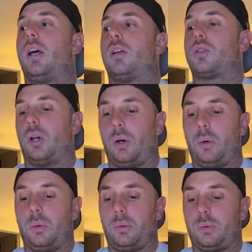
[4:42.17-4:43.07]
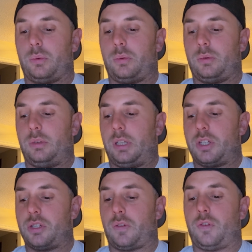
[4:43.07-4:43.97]
So
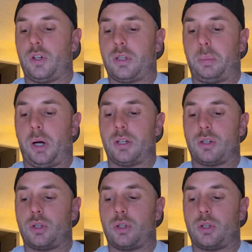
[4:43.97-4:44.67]
this is a first deposit.